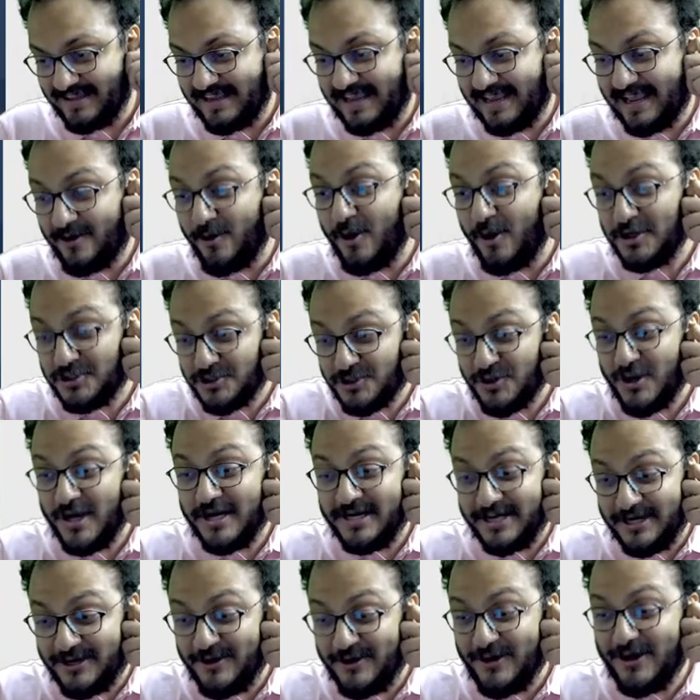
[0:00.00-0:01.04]
Korchnoi
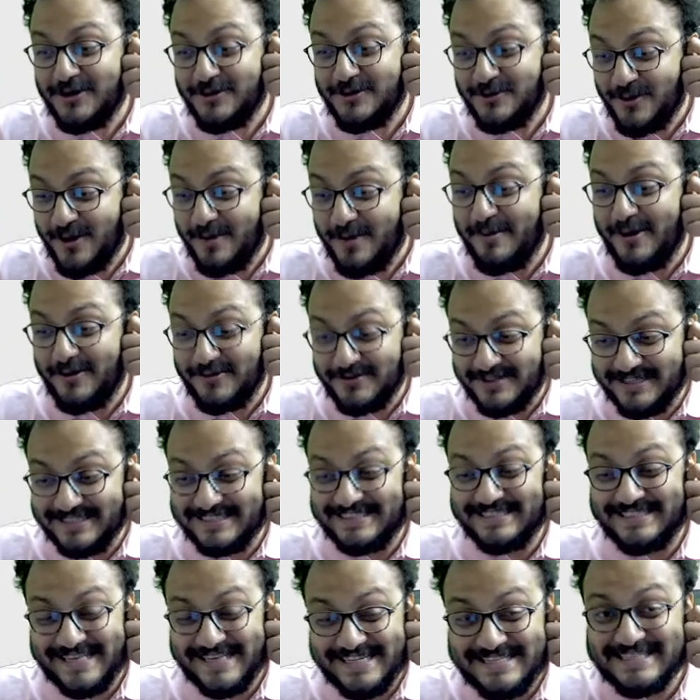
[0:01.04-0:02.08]
did not know about this
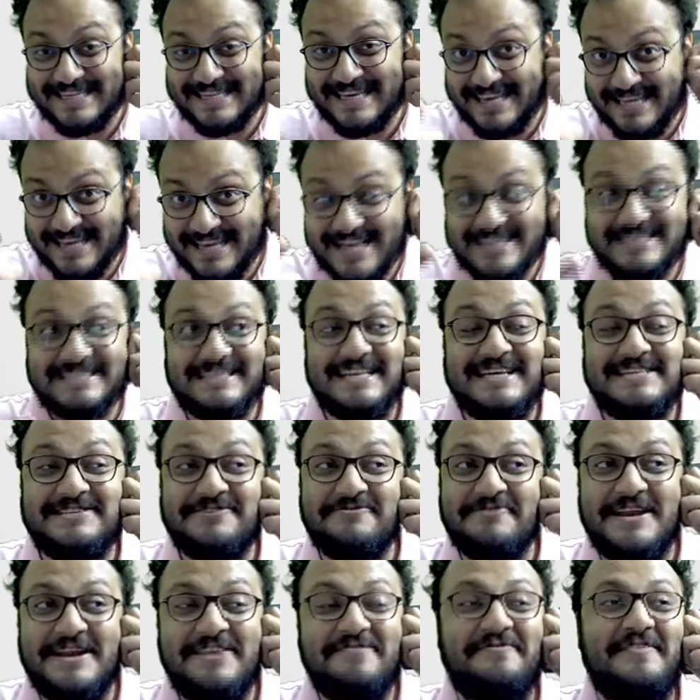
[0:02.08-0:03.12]
chess king. Yes, there's a
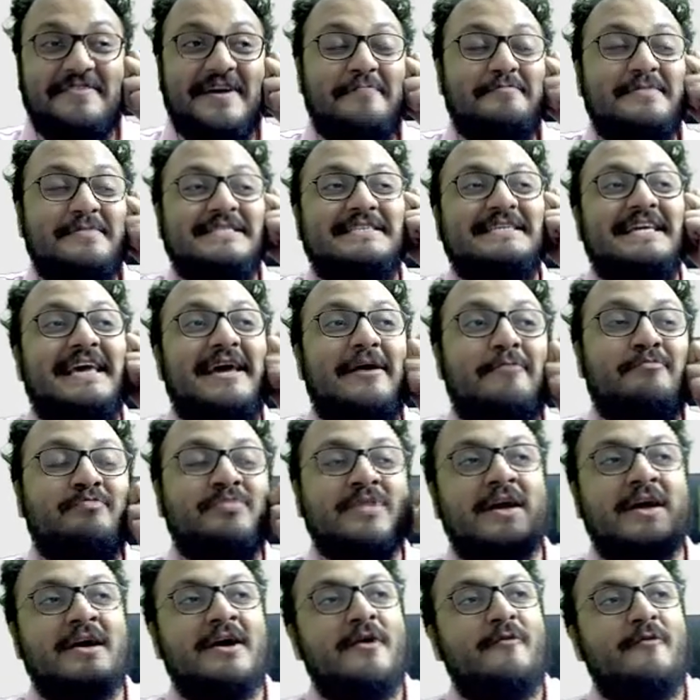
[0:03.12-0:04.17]
very famous game
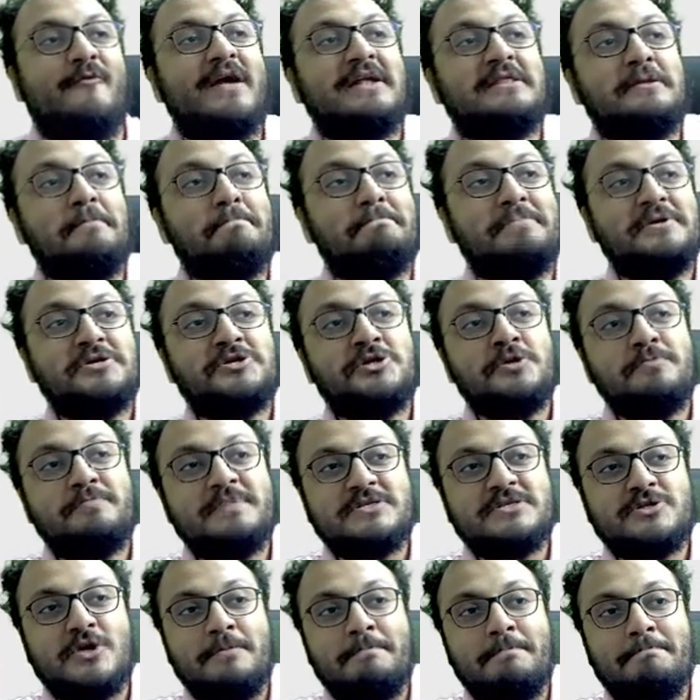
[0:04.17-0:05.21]
where the bishop is
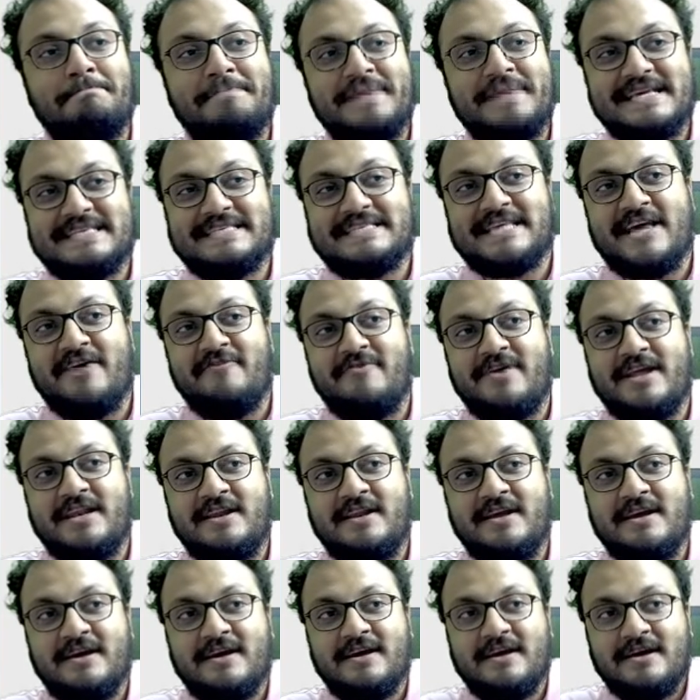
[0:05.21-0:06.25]
on b7
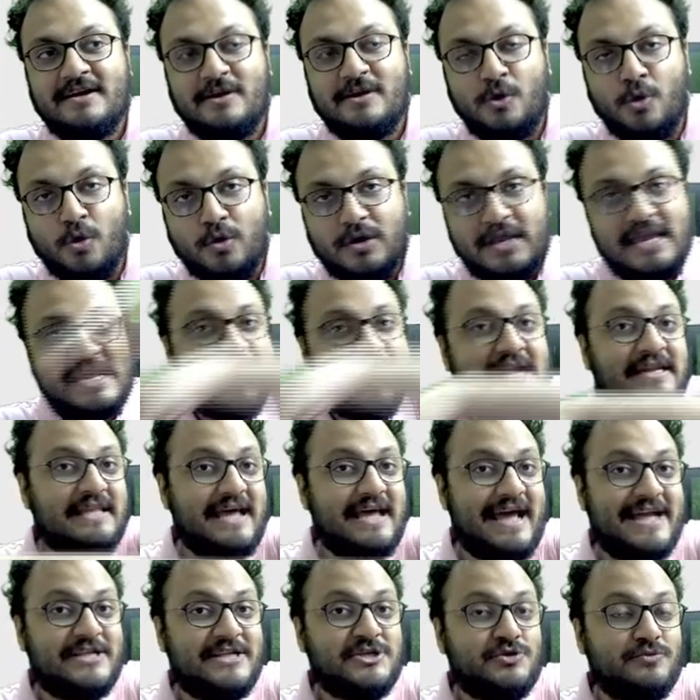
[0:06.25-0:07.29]
looking at the
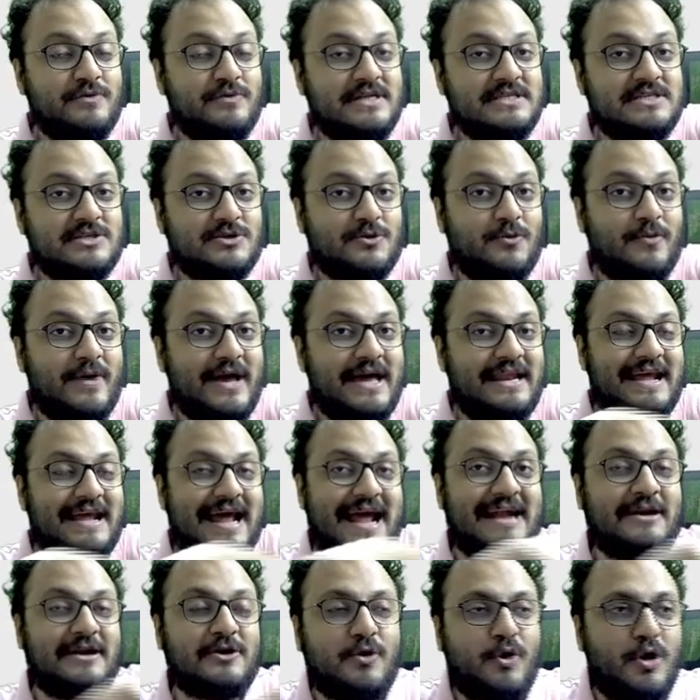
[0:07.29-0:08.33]
h1 square
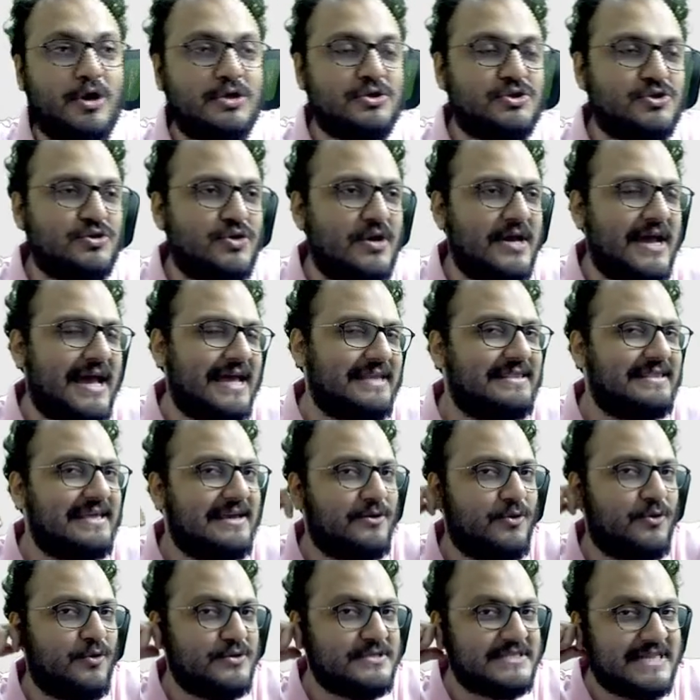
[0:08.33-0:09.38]
and Korchnoi I think
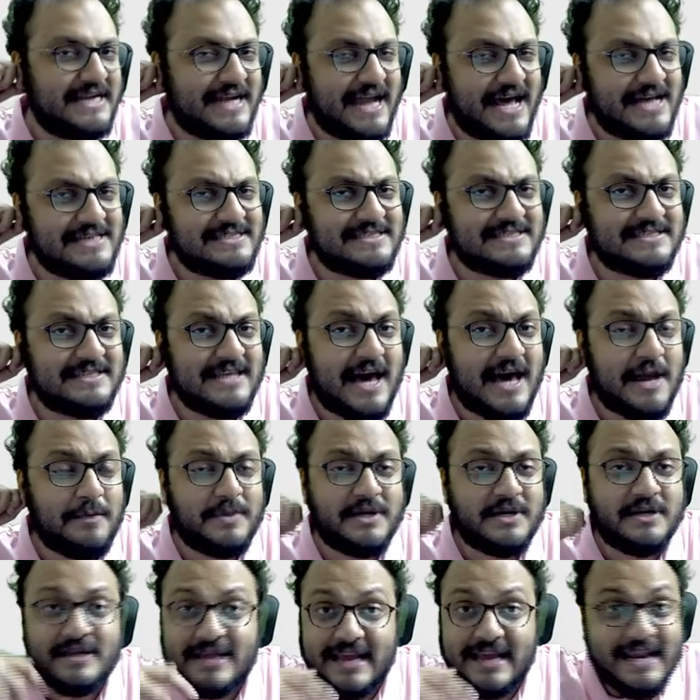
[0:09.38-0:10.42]
goes and asks the
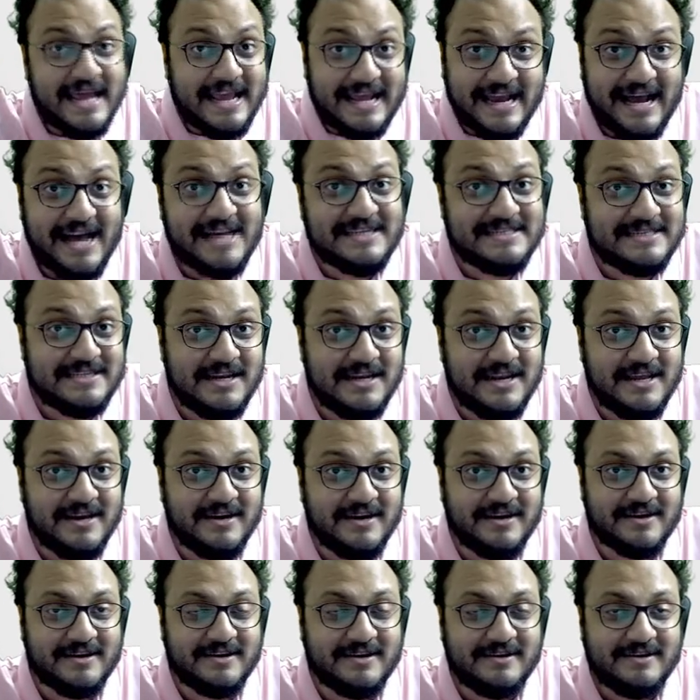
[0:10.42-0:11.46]
arbiter, can I castle here?